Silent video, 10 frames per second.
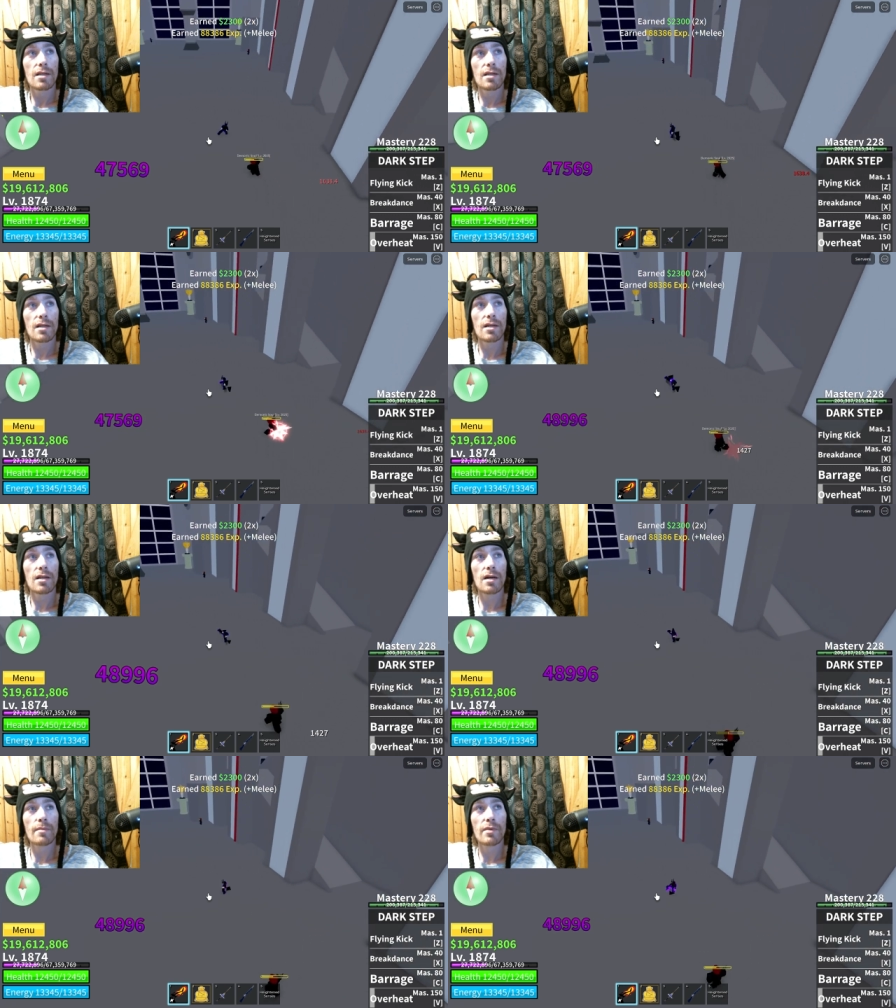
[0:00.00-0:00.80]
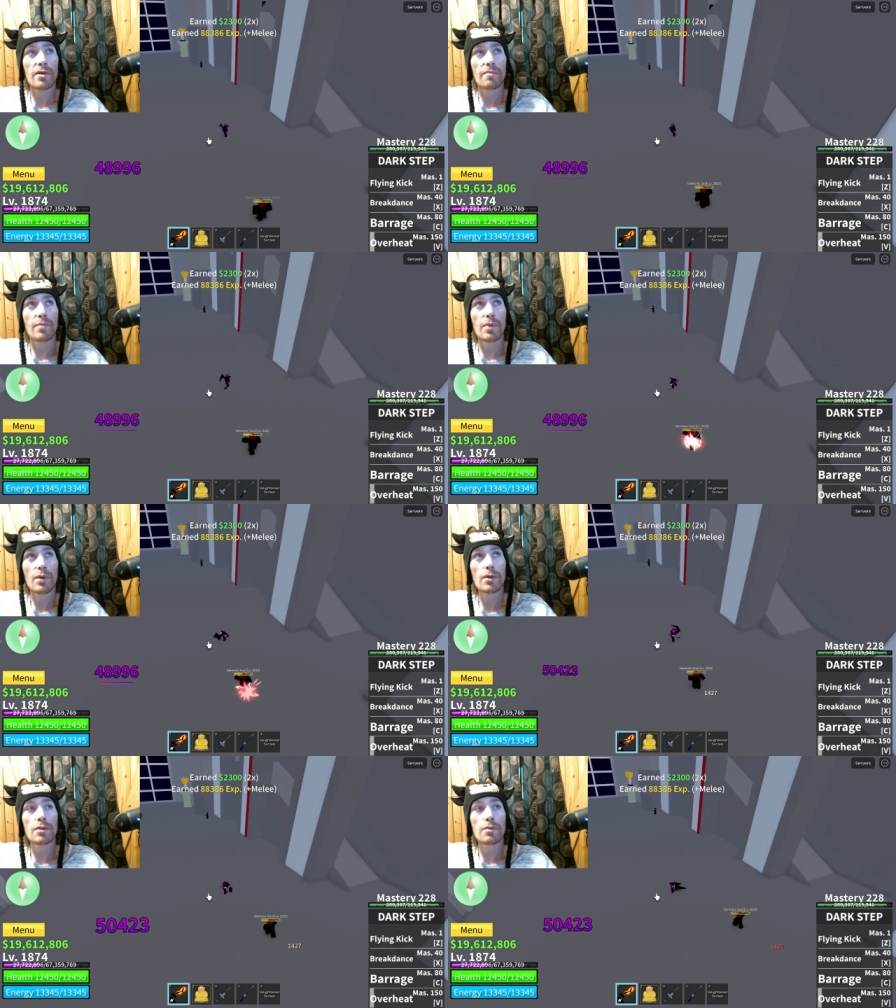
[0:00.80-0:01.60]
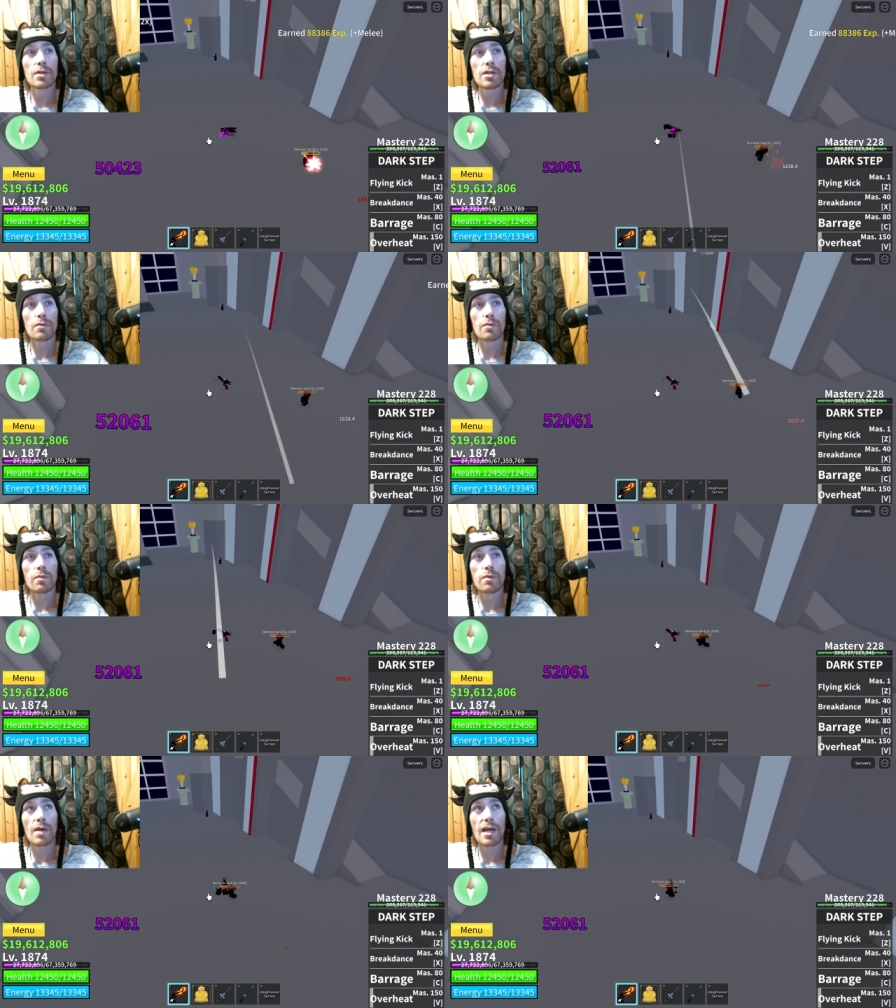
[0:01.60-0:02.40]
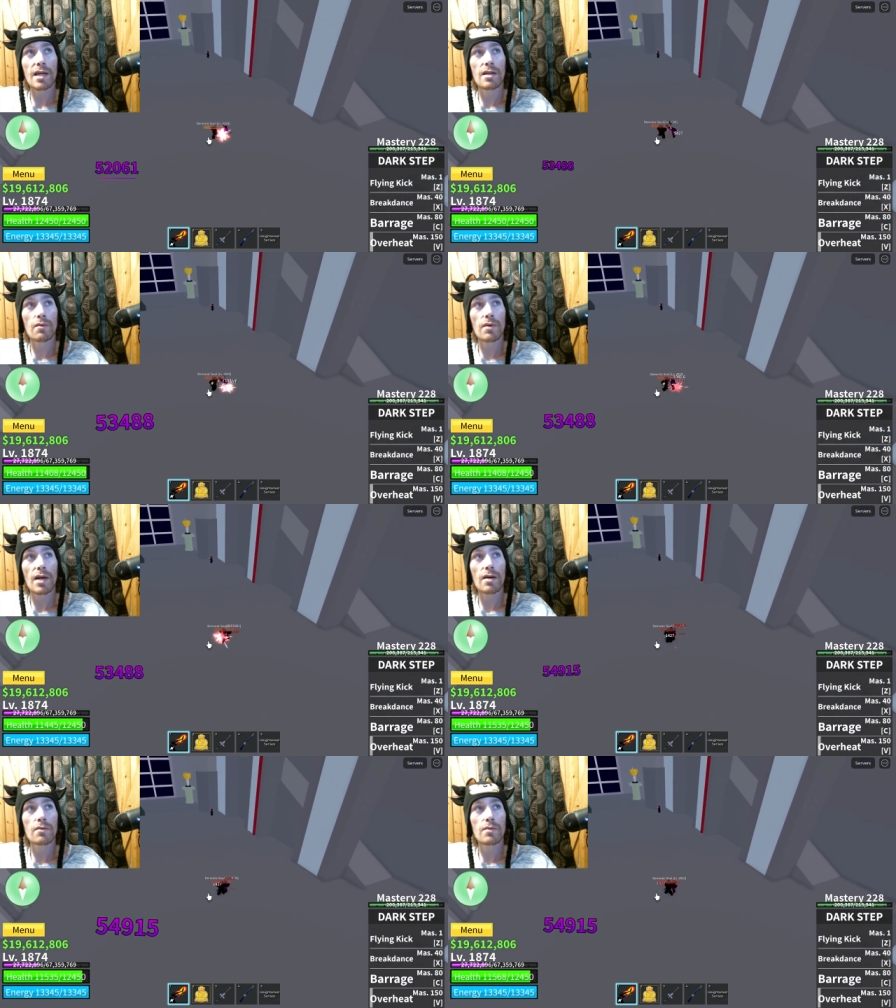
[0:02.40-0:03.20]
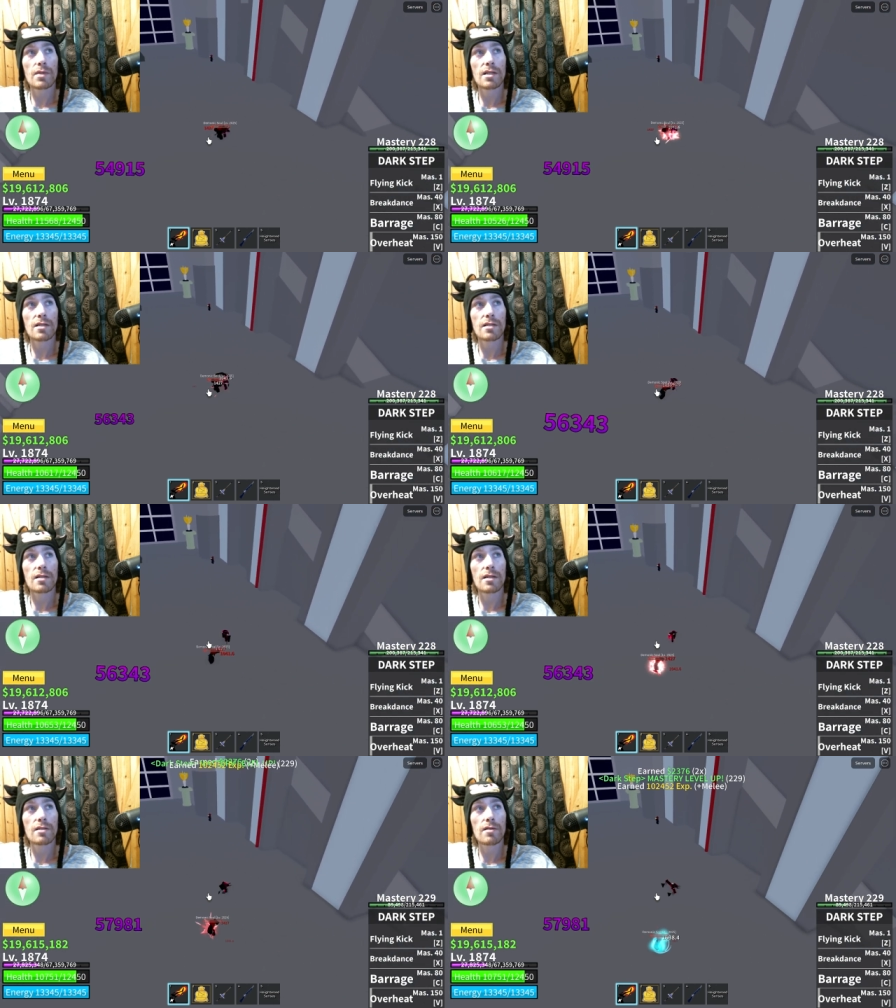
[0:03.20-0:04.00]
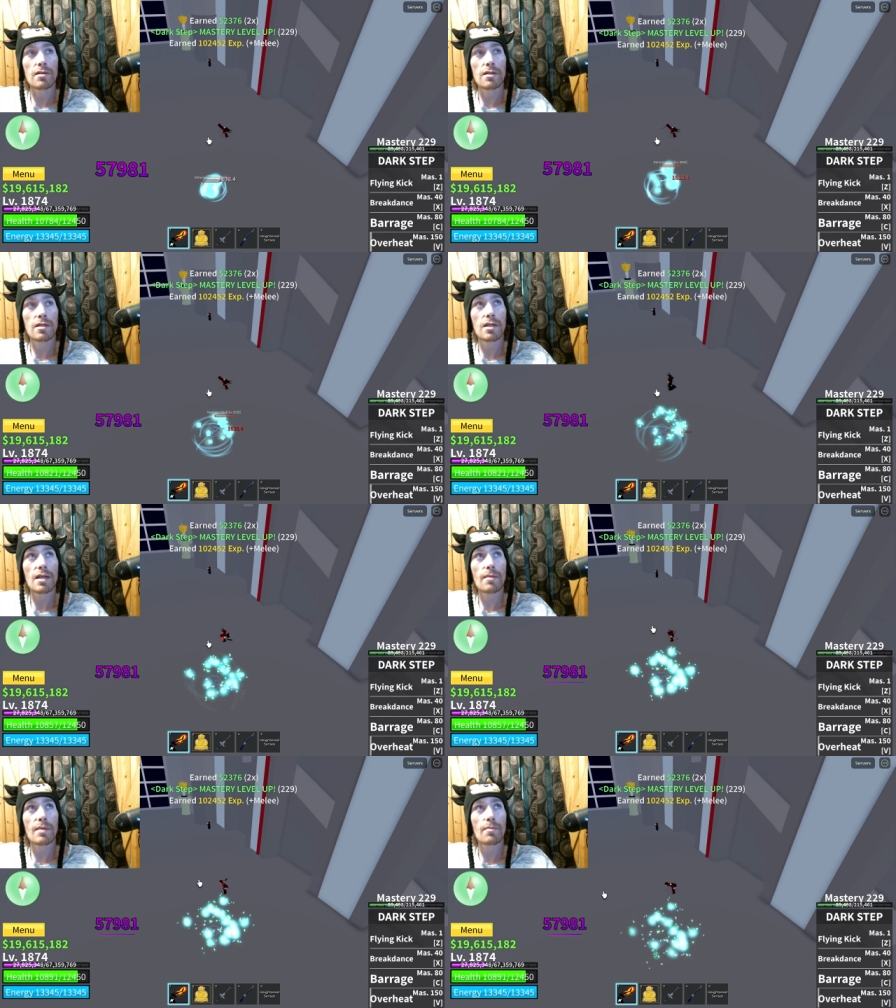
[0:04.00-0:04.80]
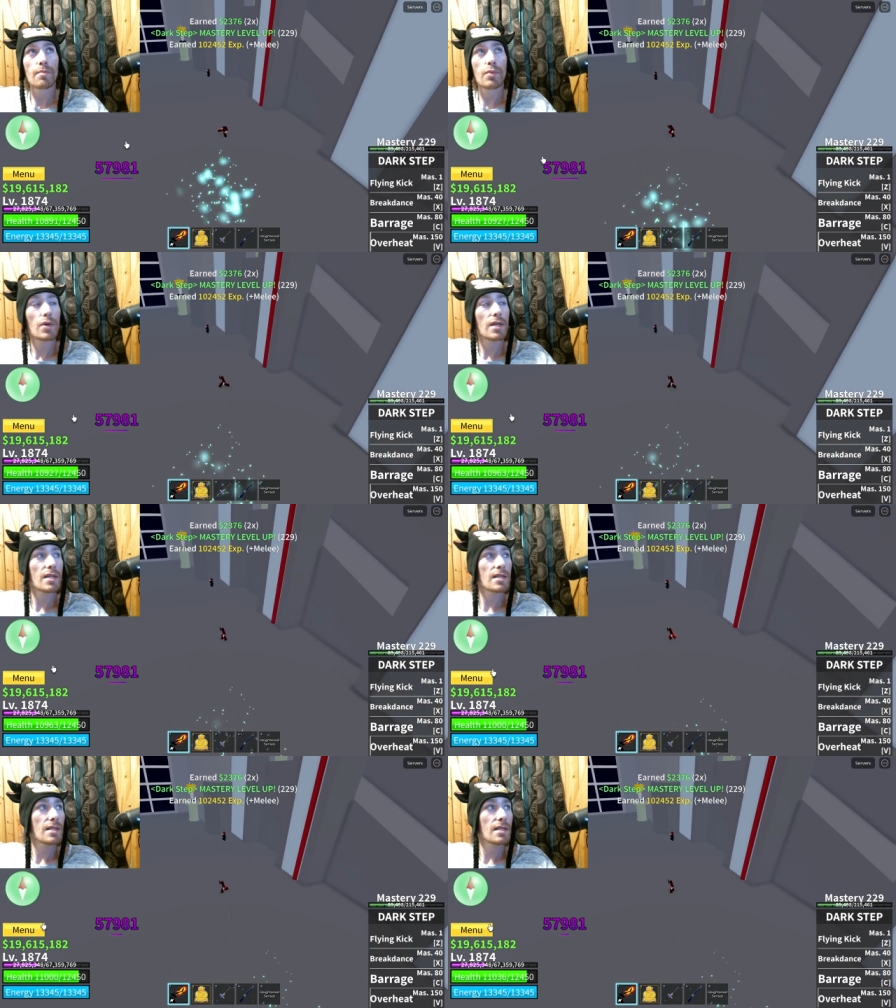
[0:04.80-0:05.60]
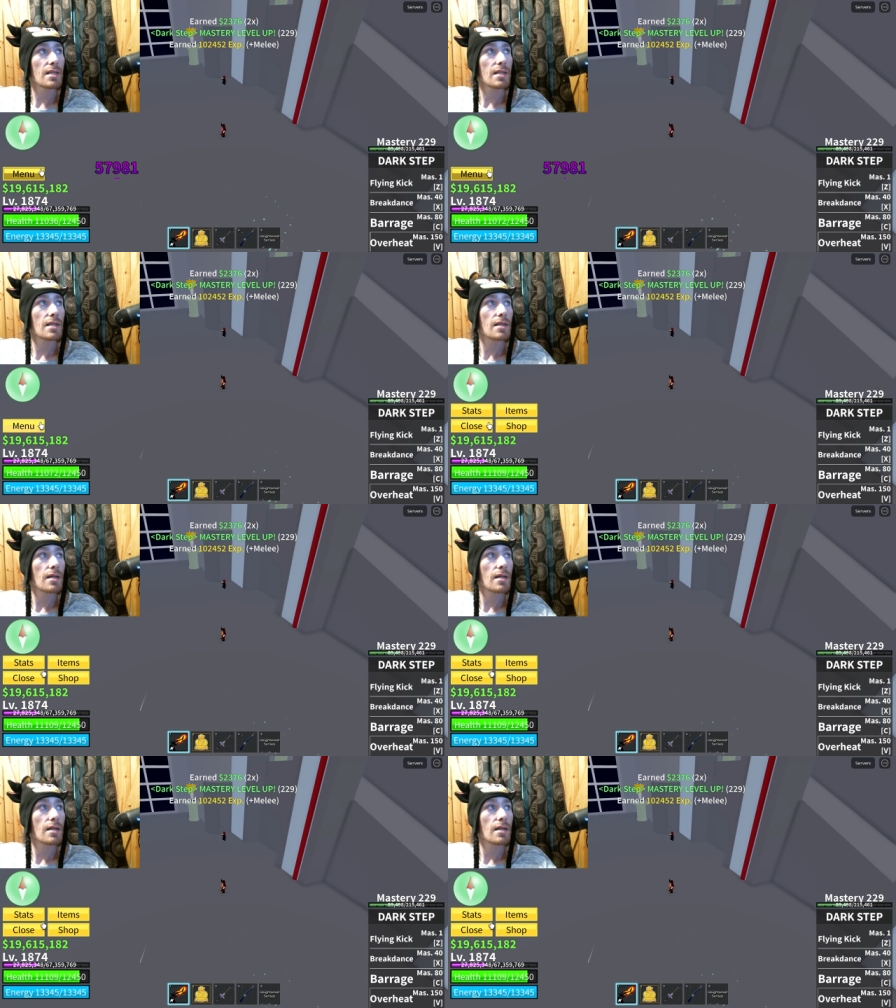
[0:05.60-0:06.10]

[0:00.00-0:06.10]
The number of bones we're just racking around with these little demon boys.